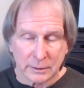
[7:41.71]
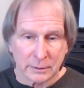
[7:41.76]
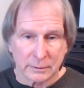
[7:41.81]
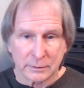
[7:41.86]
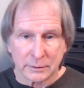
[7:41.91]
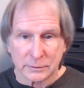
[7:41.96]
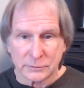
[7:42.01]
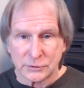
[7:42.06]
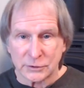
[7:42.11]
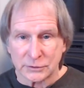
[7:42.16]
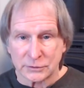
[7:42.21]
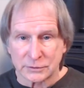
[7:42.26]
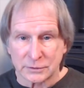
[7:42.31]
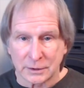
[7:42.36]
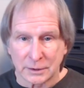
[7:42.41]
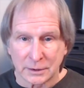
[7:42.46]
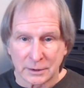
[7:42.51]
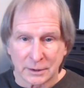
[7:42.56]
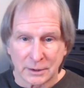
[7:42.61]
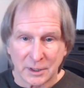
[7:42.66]
They're just
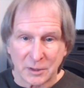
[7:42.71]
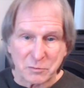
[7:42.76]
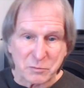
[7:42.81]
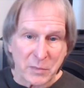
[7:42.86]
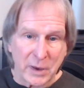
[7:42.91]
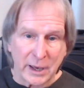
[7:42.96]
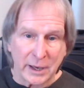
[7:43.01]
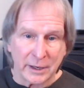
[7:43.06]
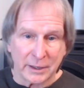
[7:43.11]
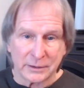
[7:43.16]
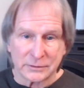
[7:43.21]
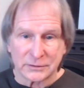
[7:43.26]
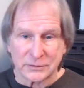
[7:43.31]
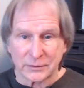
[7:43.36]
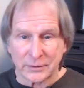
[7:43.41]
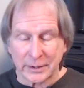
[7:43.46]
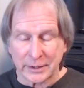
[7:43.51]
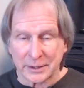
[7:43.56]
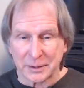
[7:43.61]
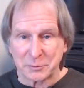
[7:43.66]
amazed that
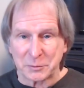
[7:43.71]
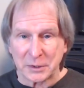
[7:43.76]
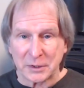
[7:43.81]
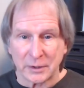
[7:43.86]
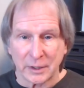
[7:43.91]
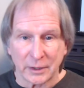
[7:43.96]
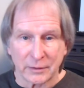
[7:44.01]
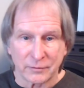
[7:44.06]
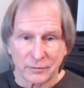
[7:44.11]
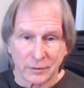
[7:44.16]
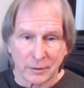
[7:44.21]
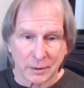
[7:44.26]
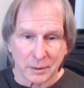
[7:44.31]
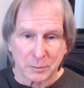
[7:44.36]
they can be that far